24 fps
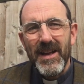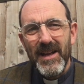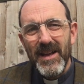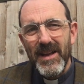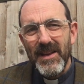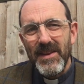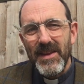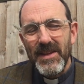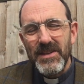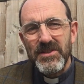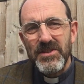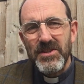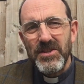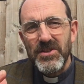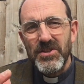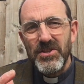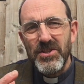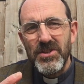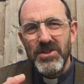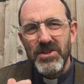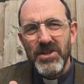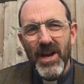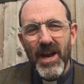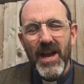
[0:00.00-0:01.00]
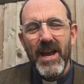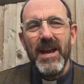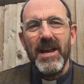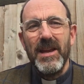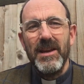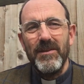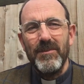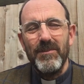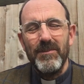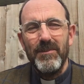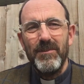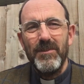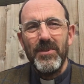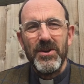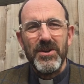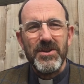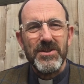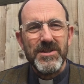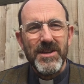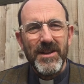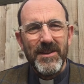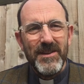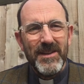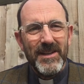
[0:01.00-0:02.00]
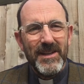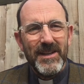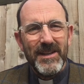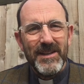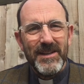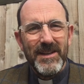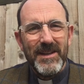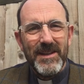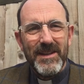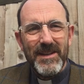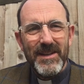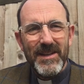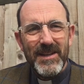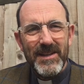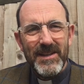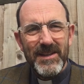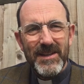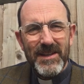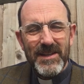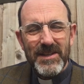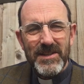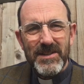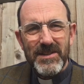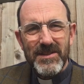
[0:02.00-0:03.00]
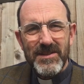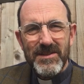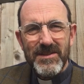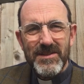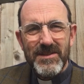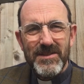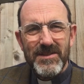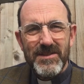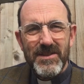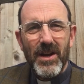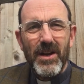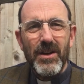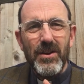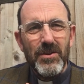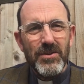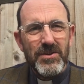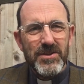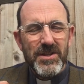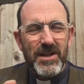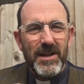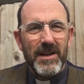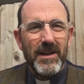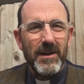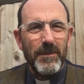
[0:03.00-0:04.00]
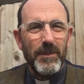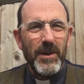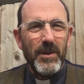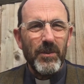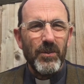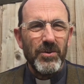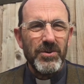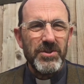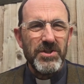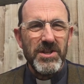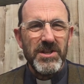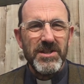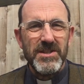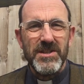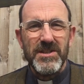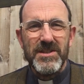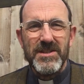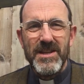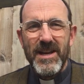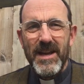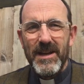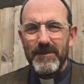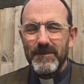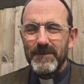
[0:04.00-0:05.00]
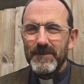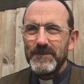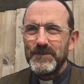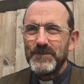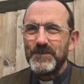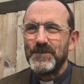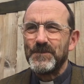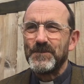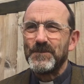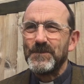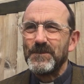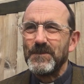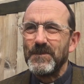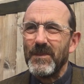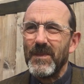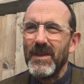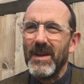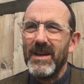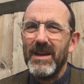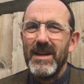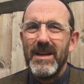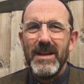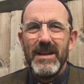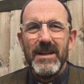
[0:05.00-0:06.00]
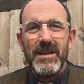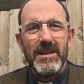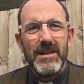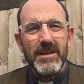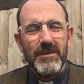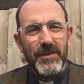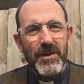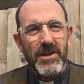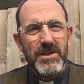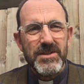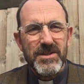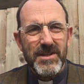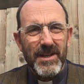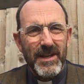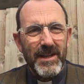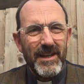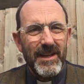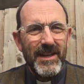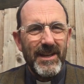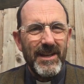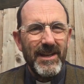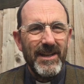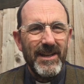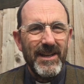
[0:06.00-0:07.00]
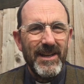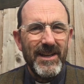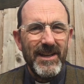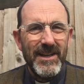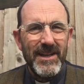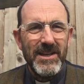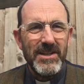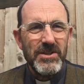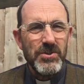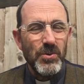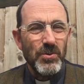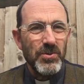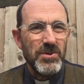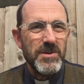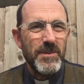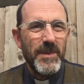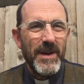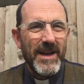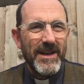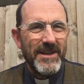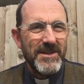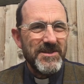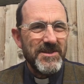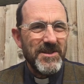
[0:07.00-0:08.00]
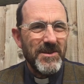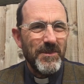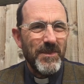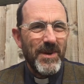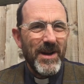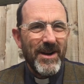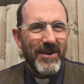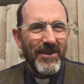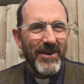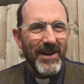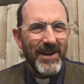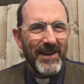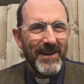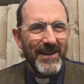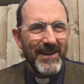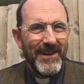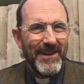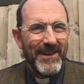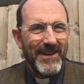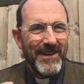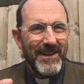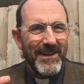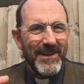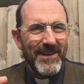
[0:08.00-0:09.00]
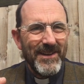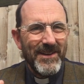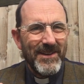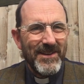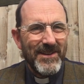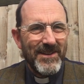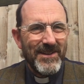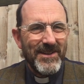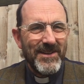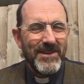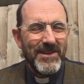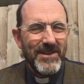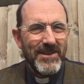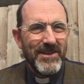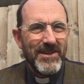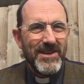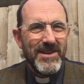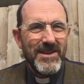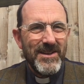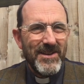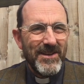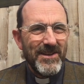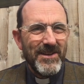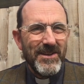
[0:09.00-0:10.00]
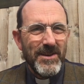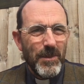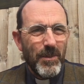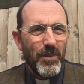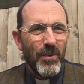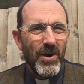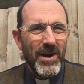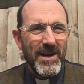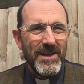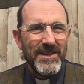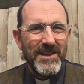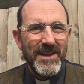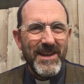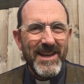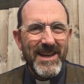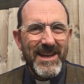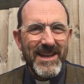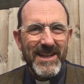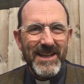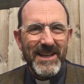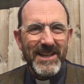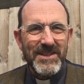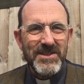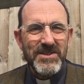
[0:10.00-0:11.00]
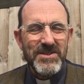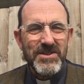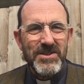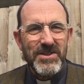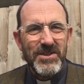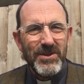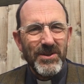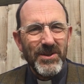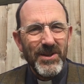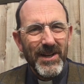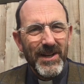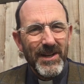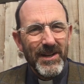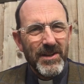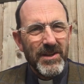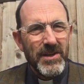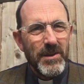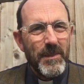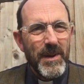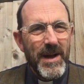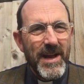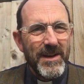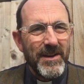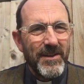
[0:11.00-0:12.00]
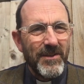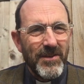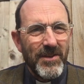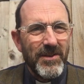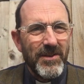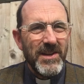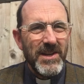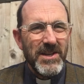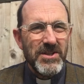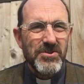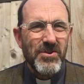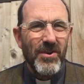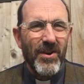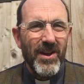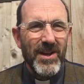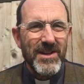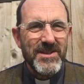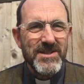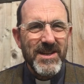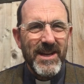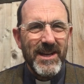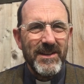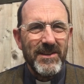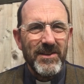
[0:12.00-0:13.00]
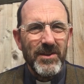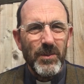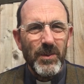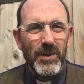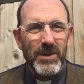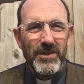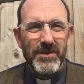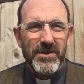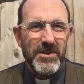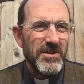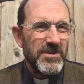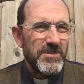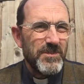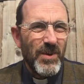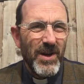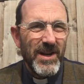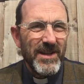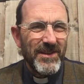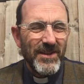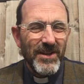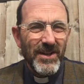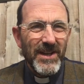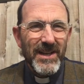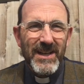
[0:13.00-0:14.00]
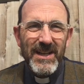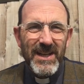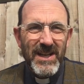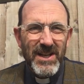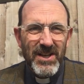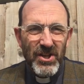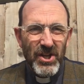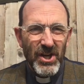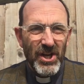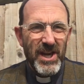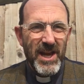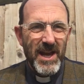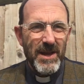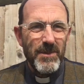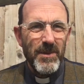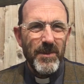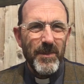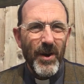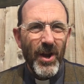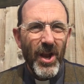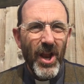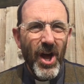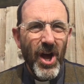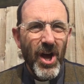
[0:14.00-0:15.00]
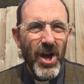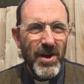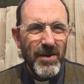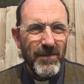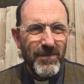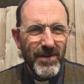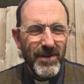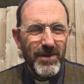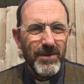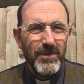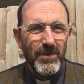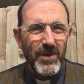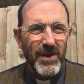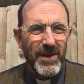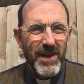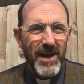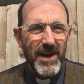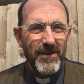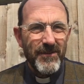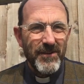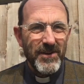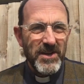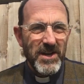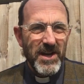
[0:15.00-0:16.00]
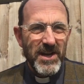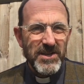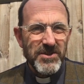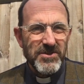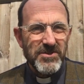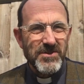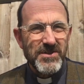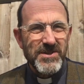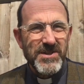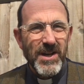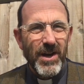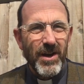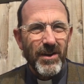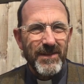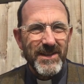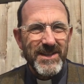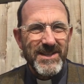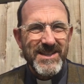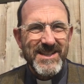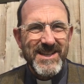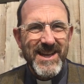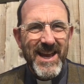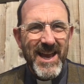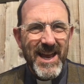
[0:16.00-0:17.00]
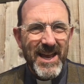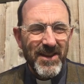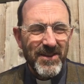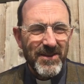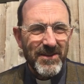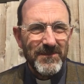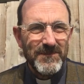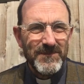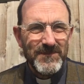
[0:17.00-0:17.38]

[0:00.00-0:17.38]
that's a shame, because I think it dilutes a little bit what Jesus said. The first thing he talks about is comparing the bread that he is to the manna the Israelites ate in the wilderness, bread that kept them alive when they were in danger of starving to death.